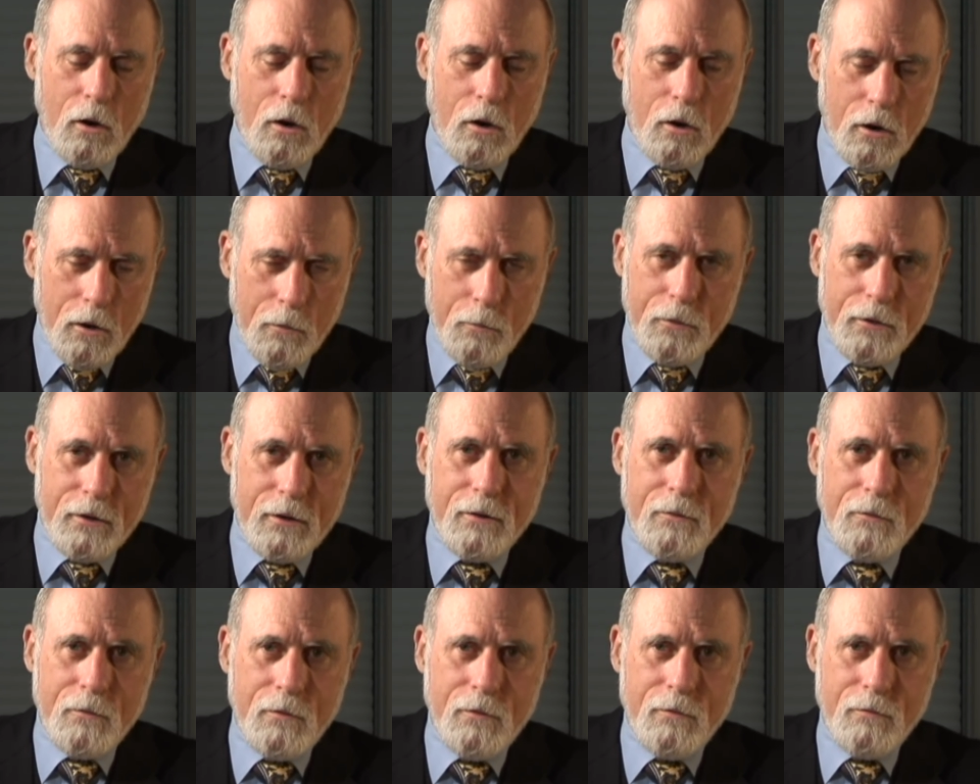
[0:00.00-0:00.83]

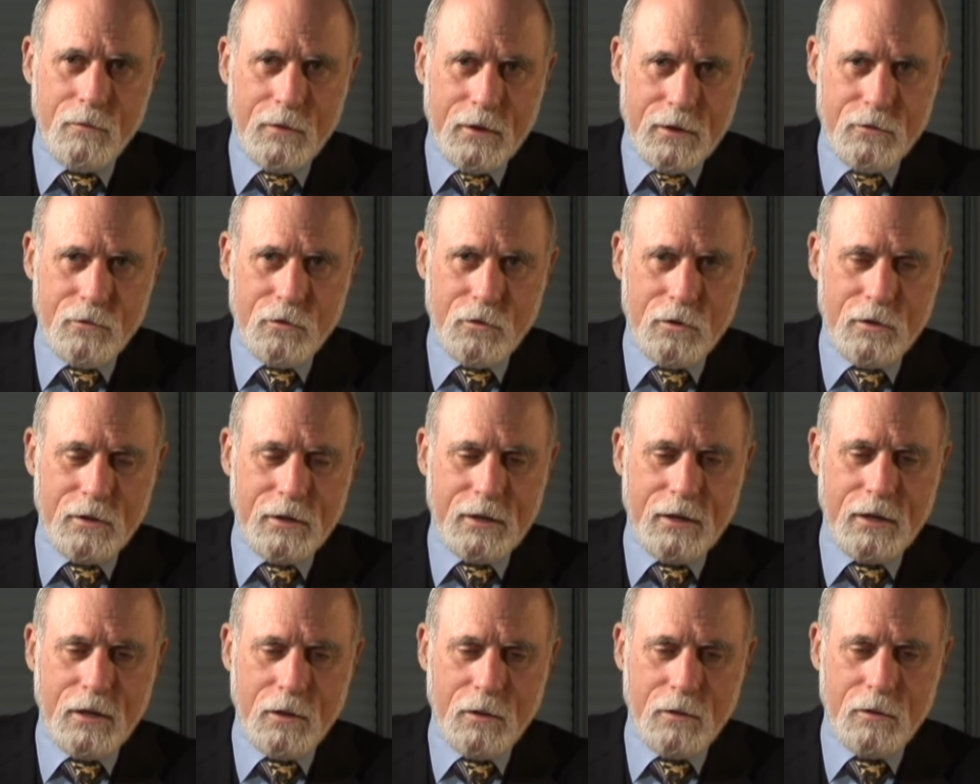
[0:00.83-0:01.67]
ARPA
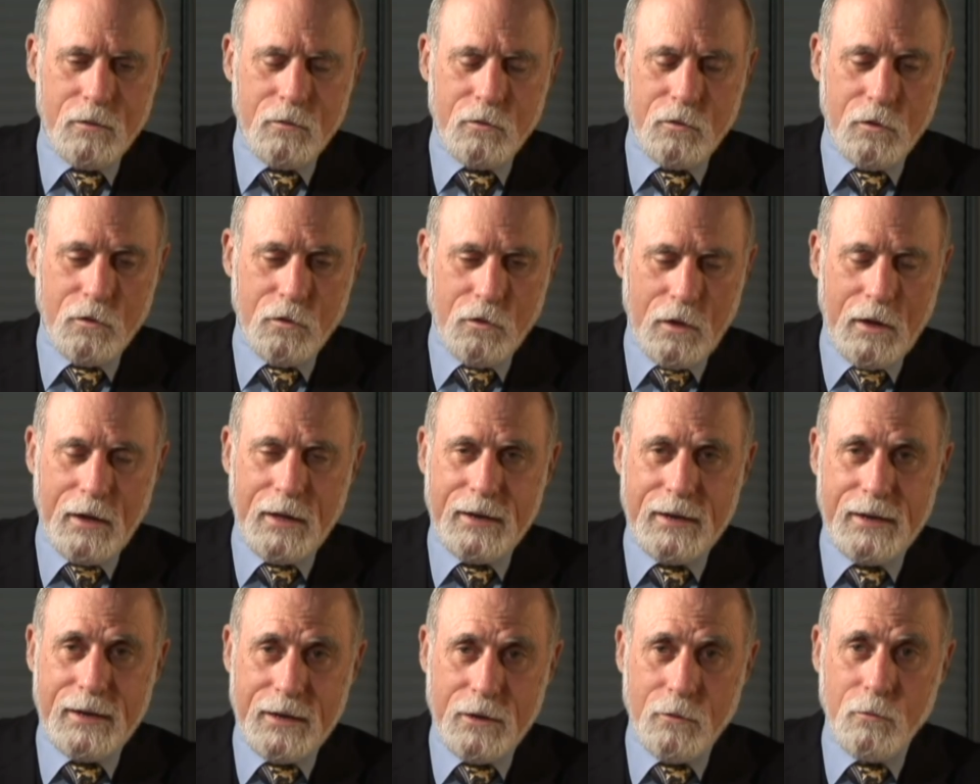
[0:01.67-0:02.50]
eventually
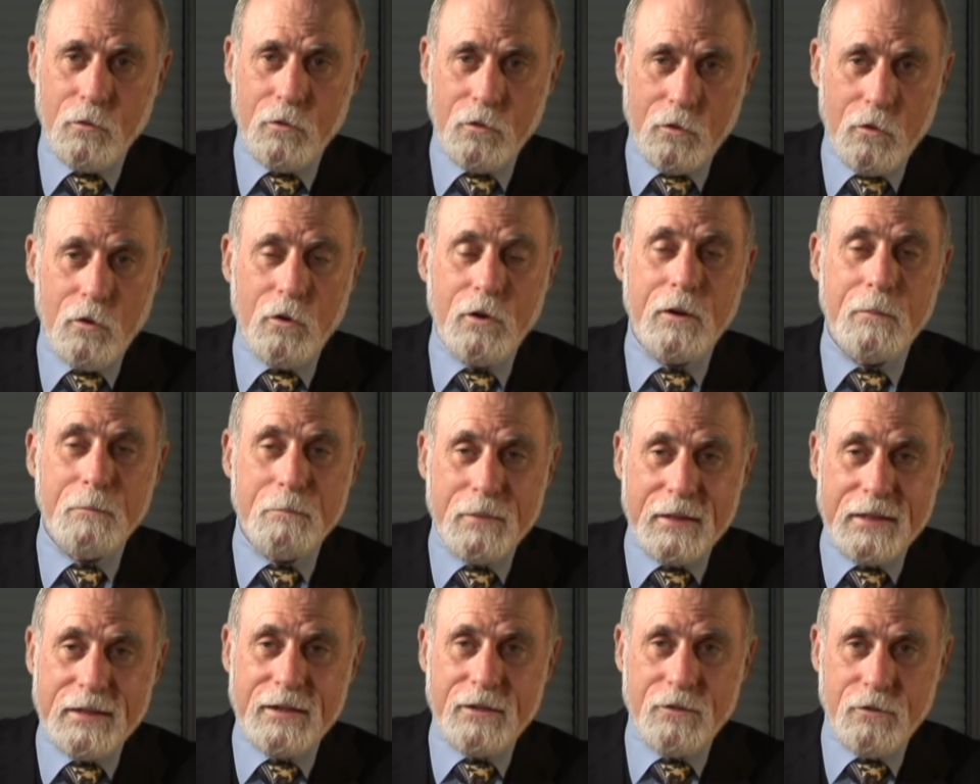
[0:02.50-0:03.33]
decided it was going to
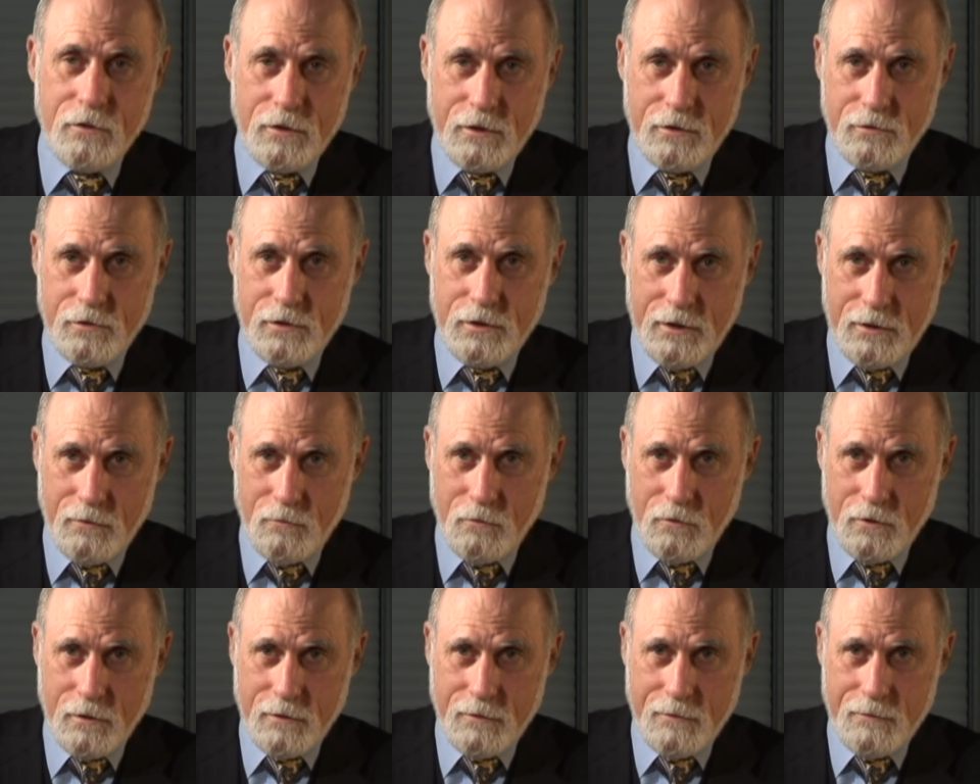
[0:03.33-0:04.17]
build such a
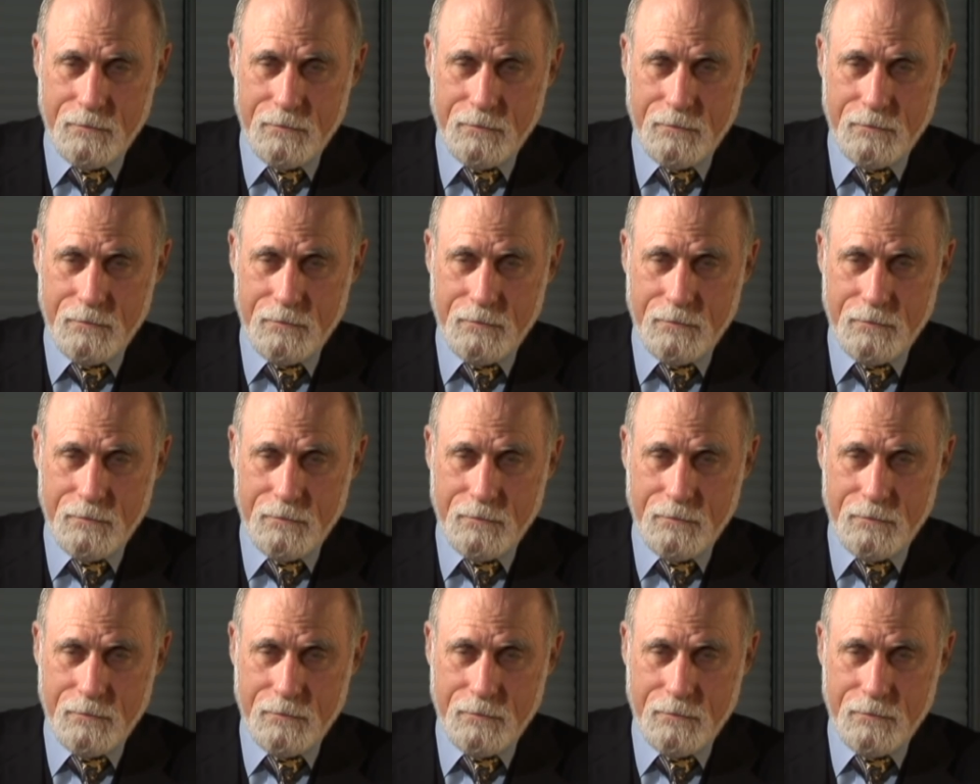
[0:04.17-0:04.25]
network.